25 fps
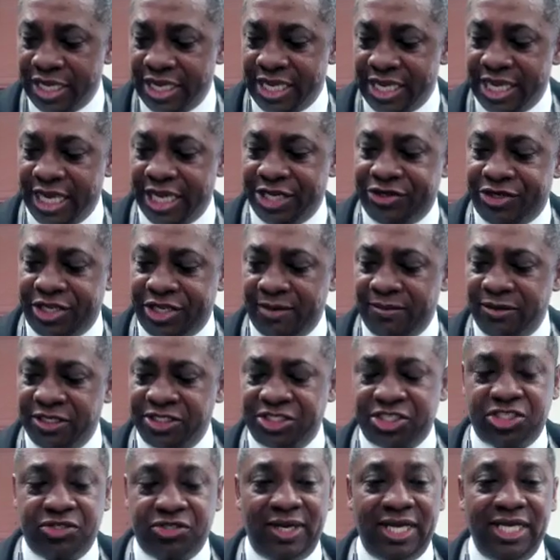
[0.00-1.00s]
It
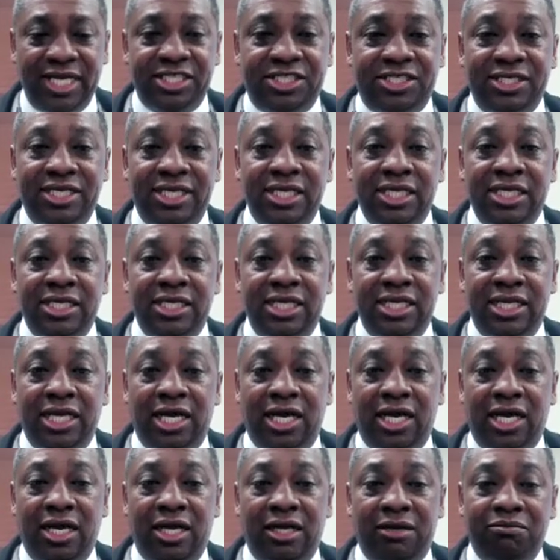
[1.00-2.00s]
demonstrates
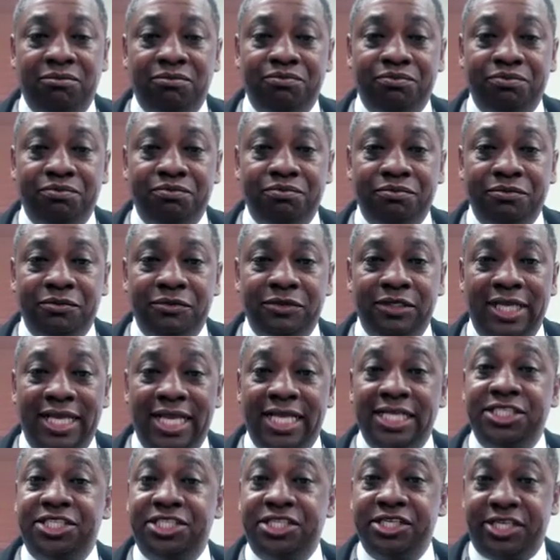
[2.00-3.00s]

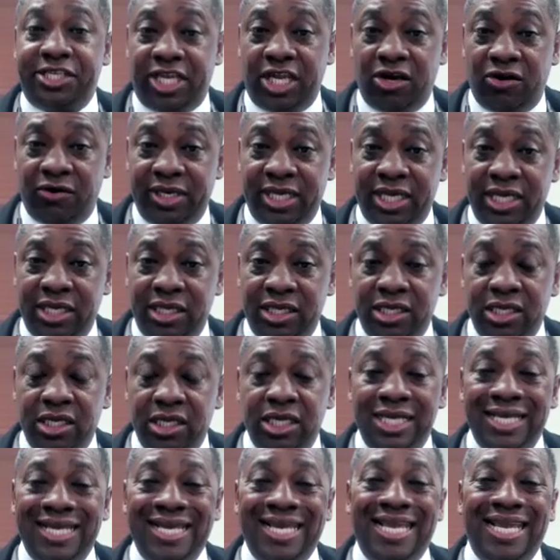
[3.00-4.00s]
insecurity.
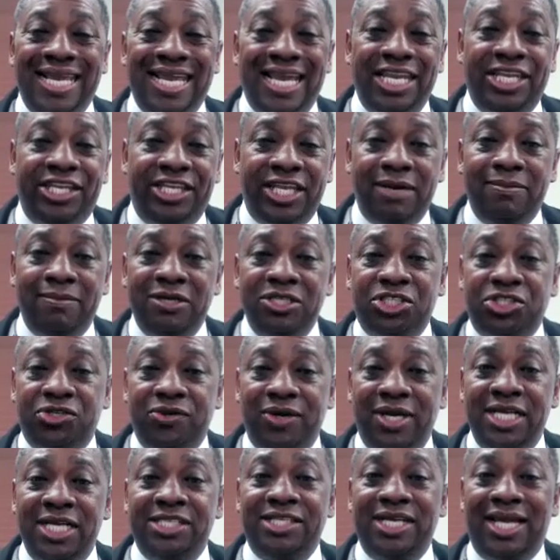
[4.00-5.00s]
It
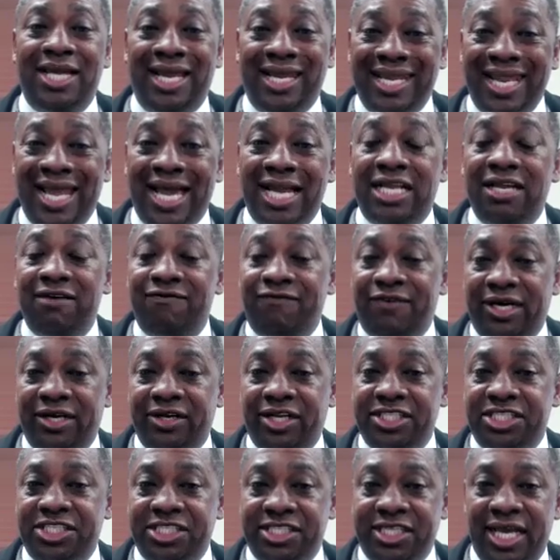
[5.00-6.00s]
demonstrates a lack of
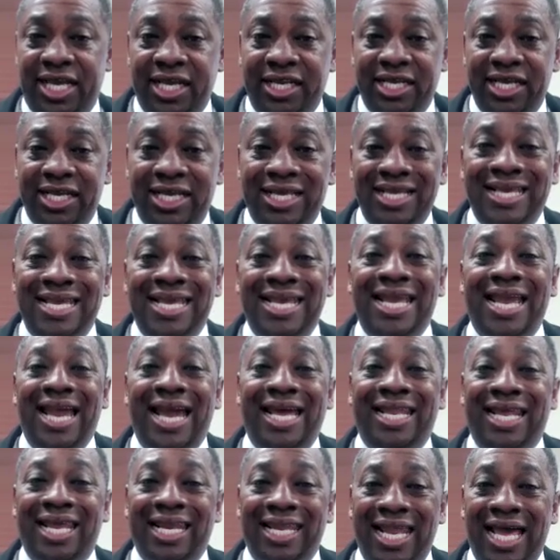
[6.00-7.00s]
understanding
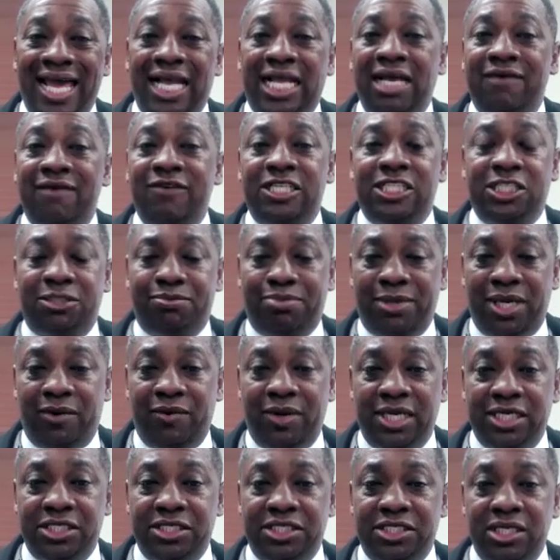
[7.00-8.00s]
and a lack of
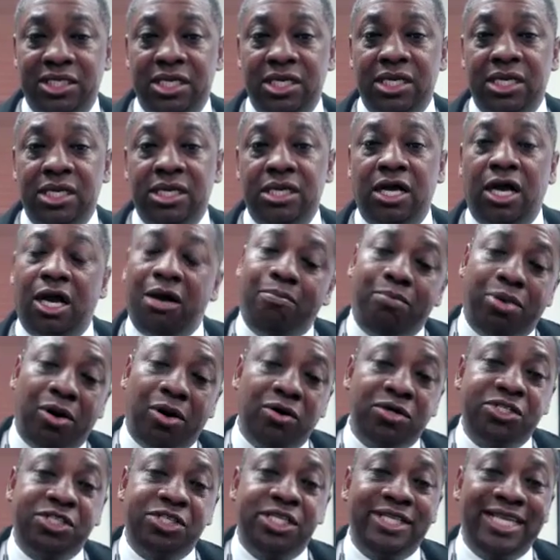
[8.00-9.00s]
experience. A
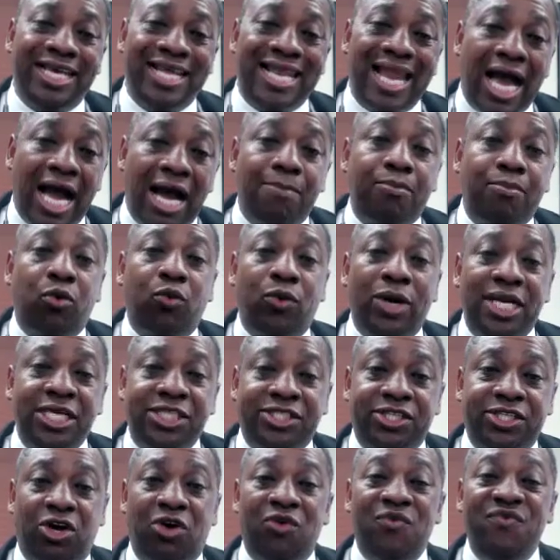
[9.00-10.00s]
person that
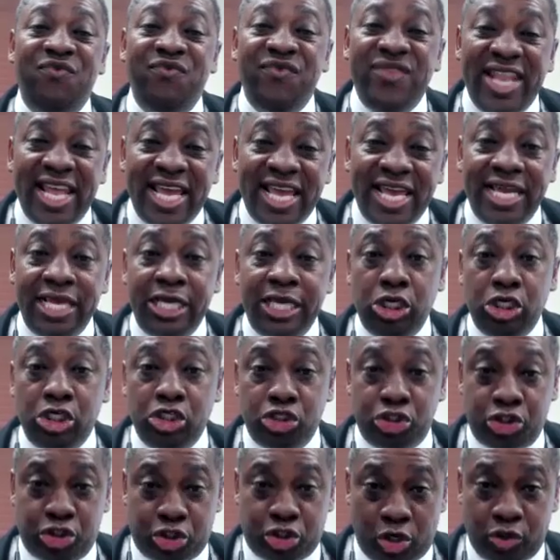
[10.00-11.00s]
operates on
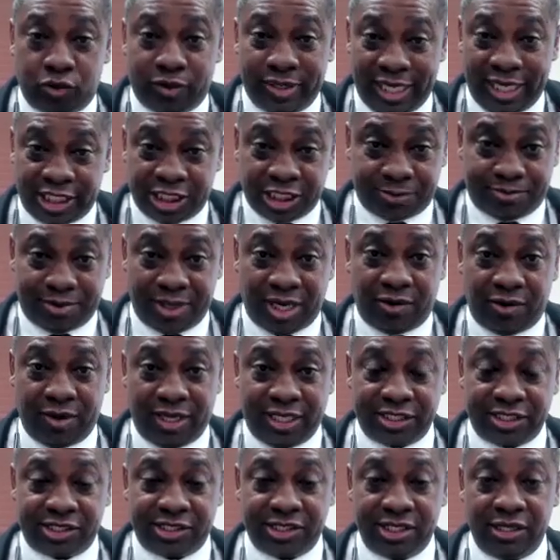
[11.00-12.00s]
knee-jerk
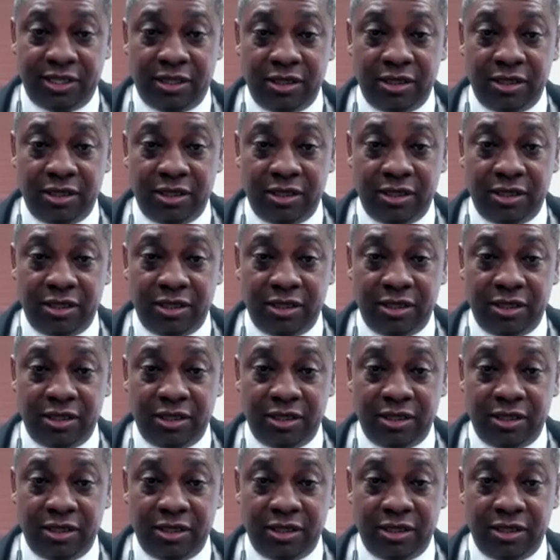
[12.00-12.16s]
experience